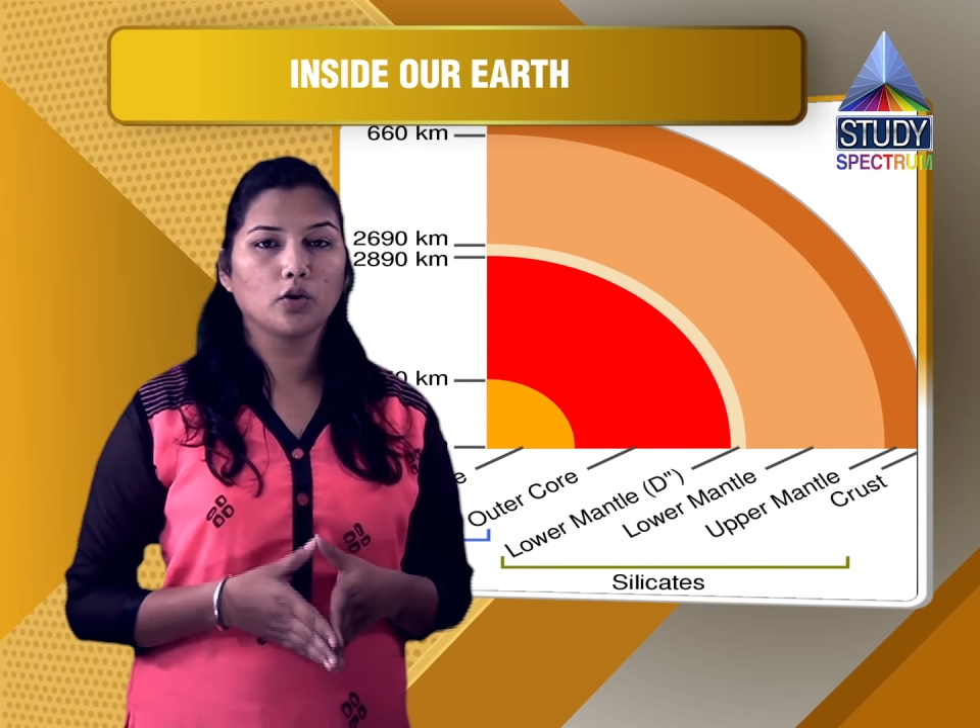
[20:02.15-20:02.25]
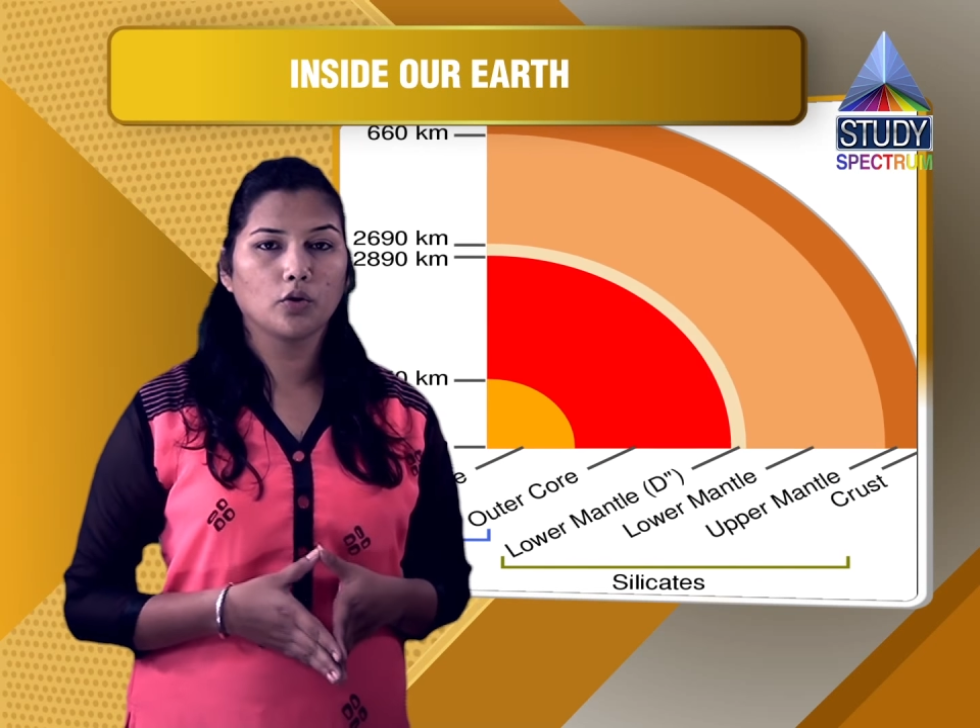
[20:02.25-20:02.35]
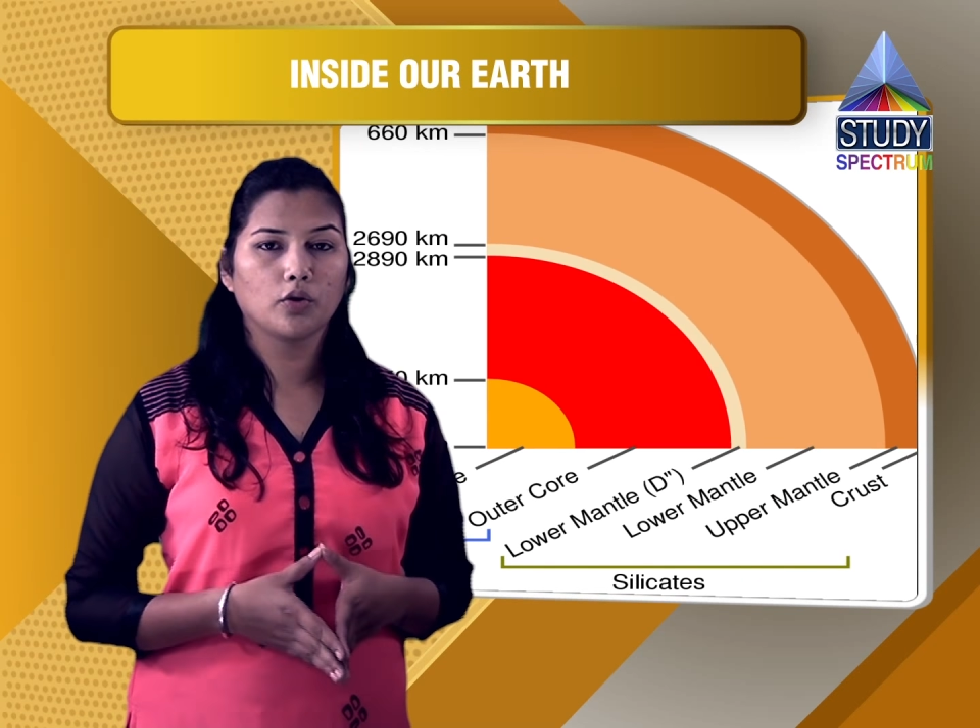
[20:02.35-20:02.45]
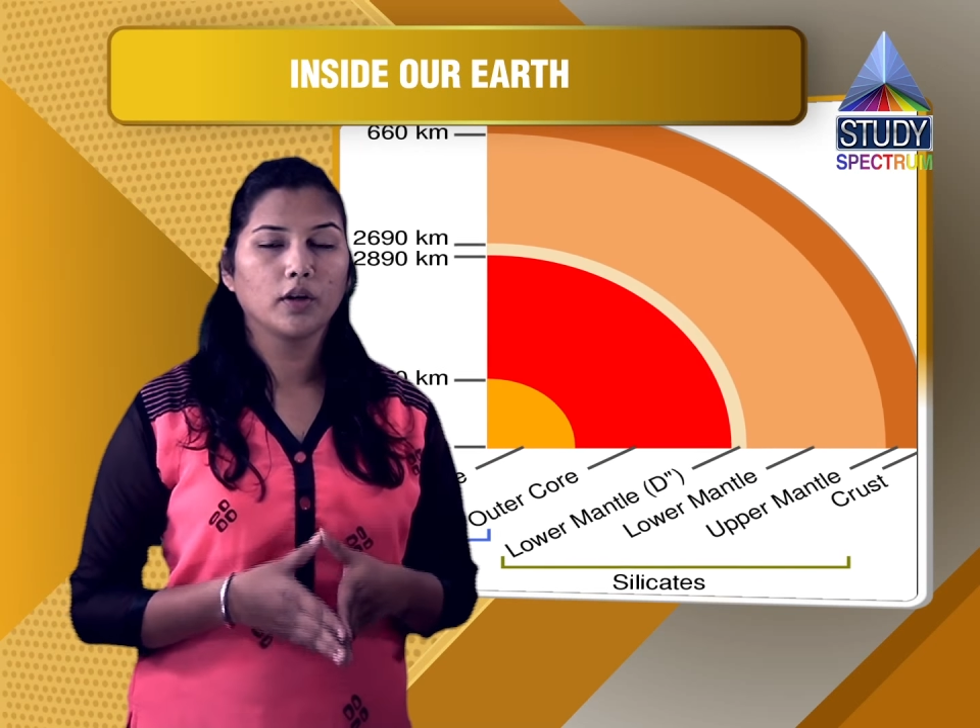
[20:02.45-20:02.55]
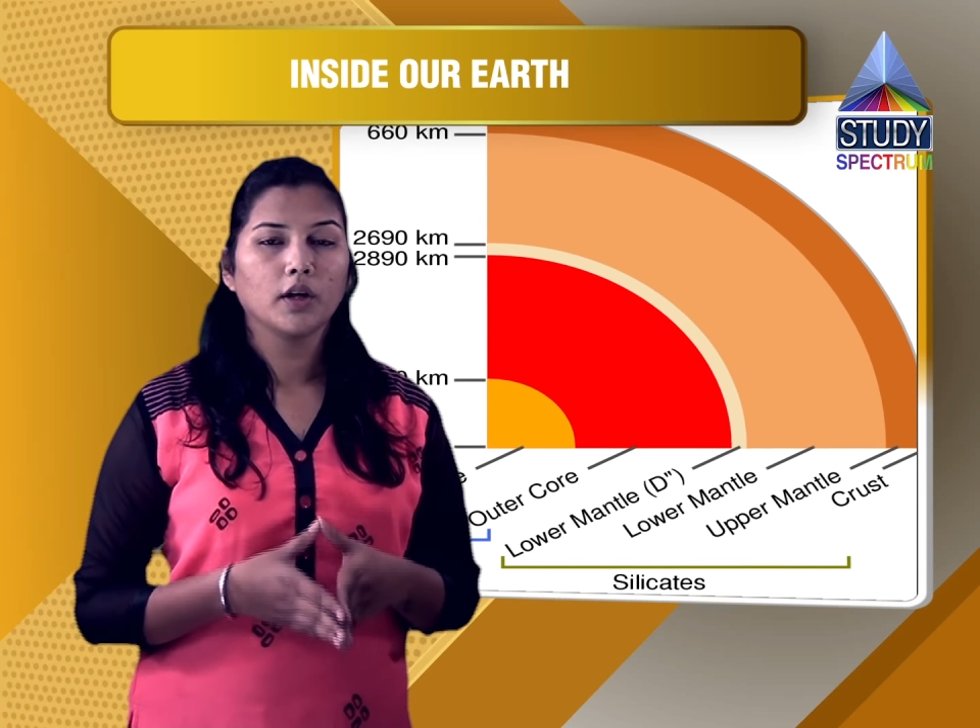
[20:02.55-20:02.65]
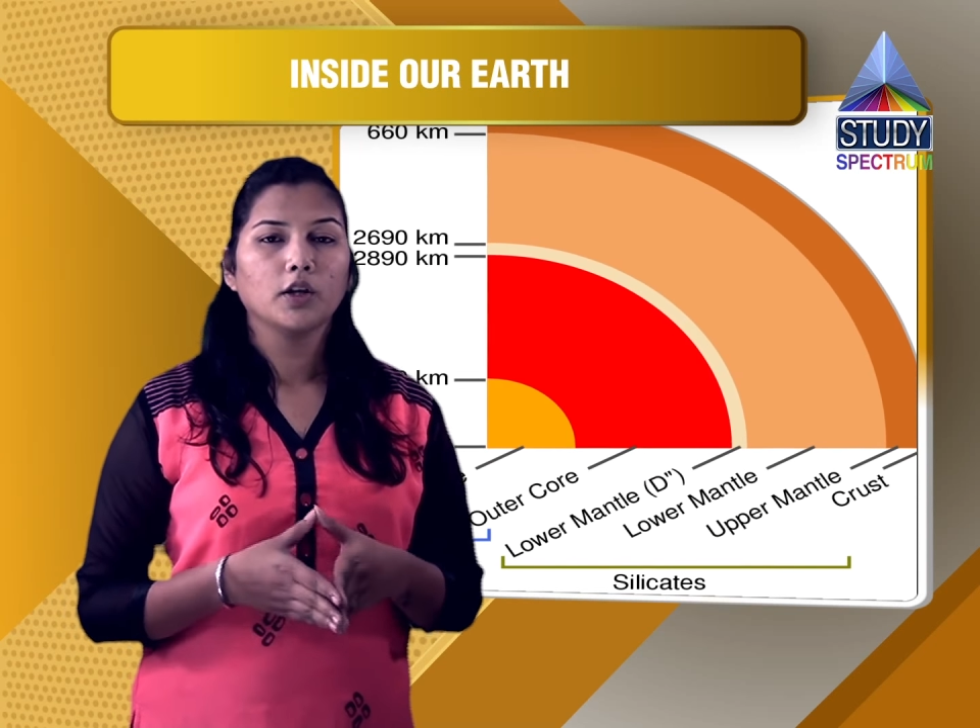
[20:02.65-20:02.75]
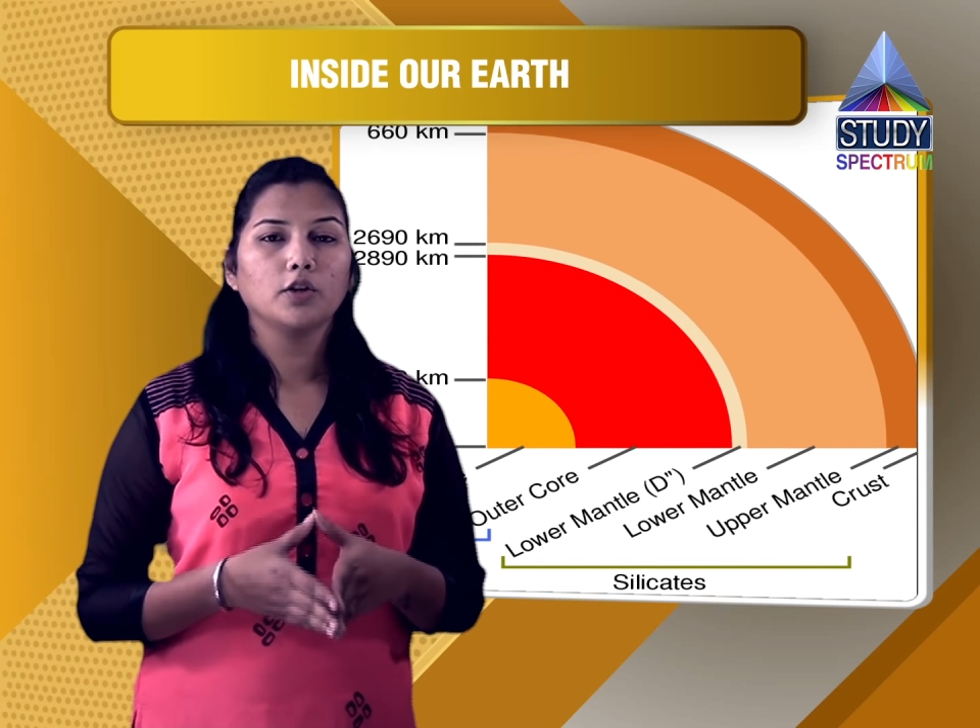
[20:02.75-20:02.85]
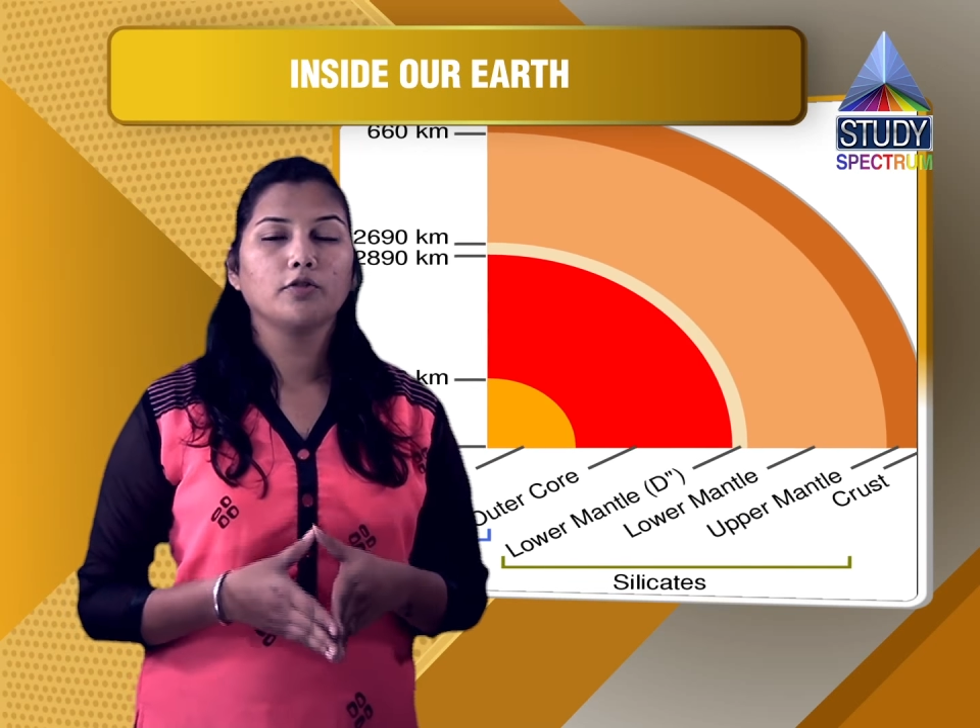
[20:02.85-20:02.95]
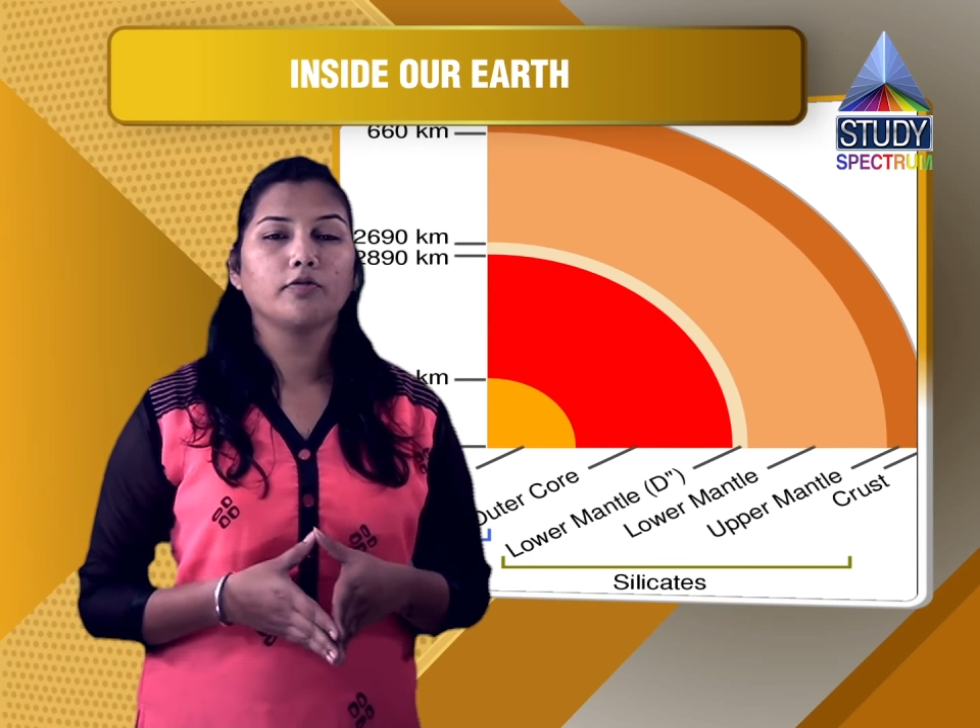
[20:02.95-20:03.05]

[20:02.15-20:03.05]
core, you